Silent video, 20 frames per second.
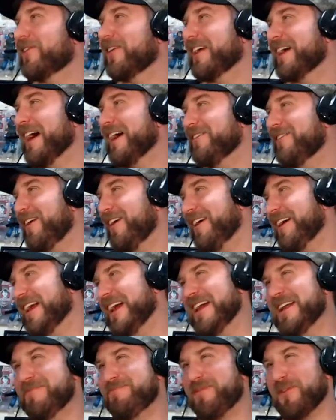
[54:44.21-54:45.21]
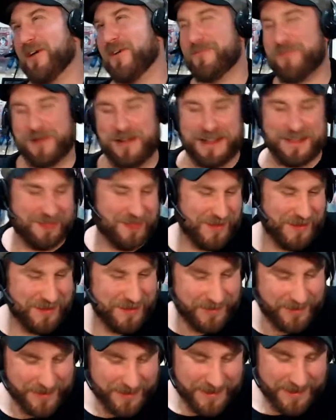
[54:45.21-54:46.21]
It got very inappropriate, though.
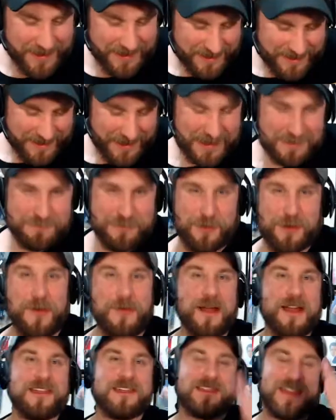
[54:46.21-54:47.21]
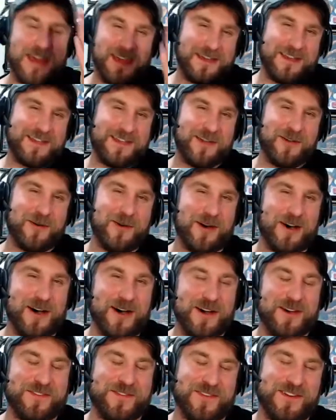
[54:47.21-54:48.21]
But we want to thank you
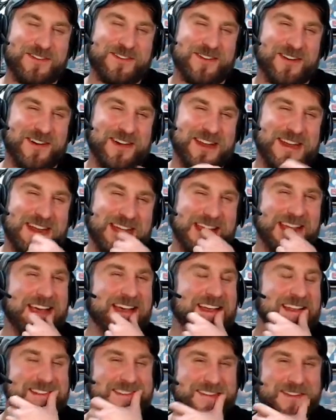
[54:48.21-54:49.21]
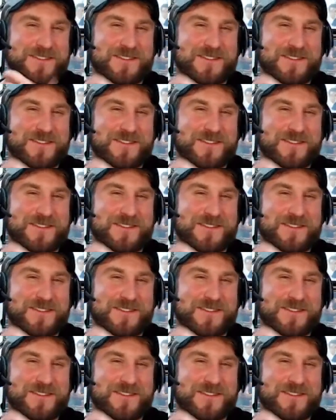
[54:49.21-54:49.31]
all for joining us.